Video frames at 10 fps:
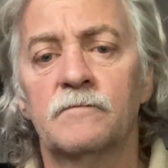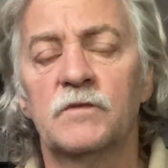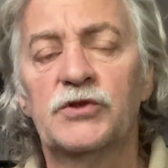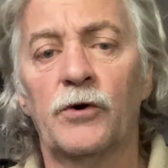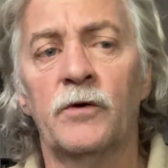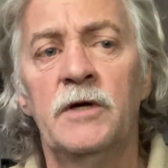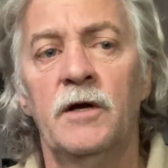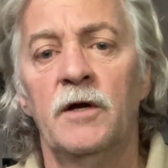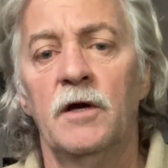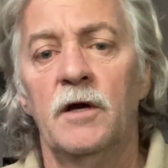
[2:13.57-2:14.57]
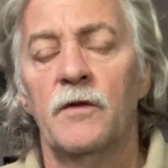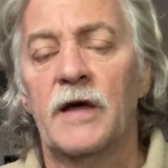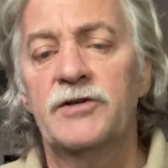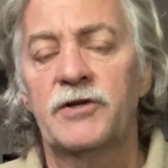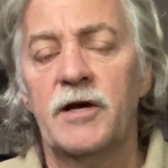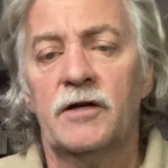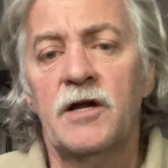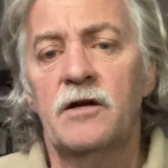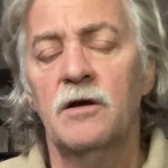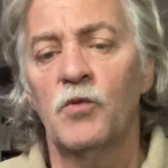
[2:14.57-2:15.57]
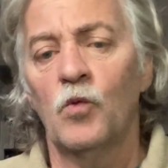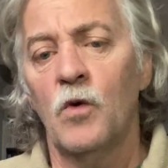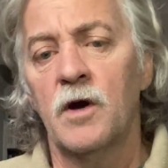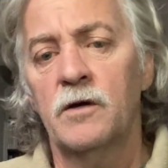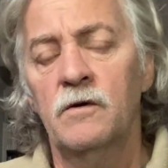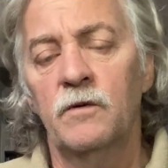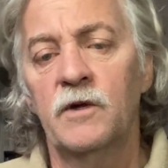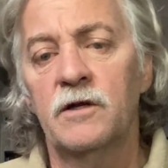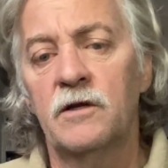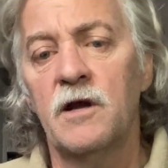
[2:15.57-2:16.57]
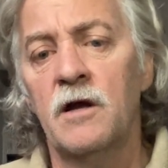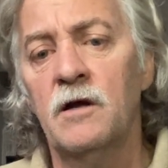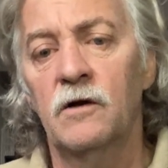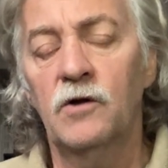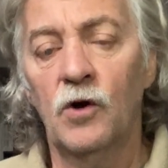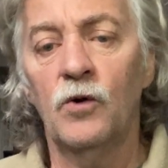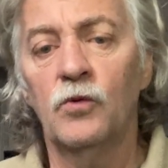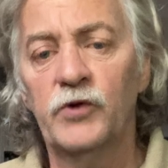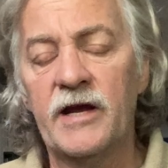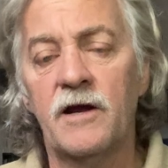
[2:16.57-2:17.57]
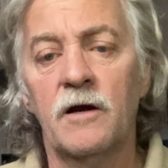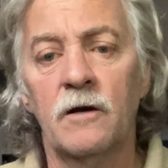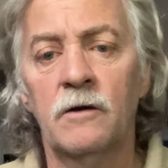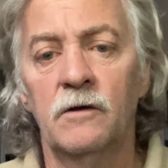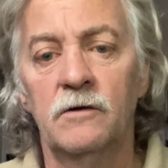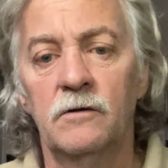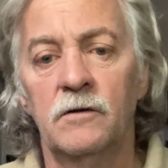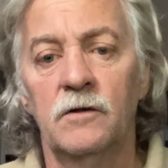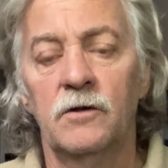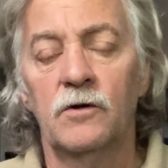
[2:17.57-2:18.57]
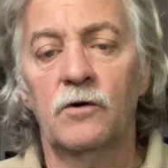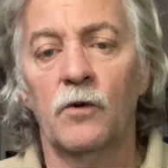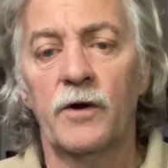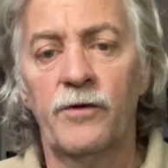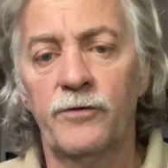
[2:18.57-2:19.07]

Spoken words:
So that's technique number one. We get the cold air going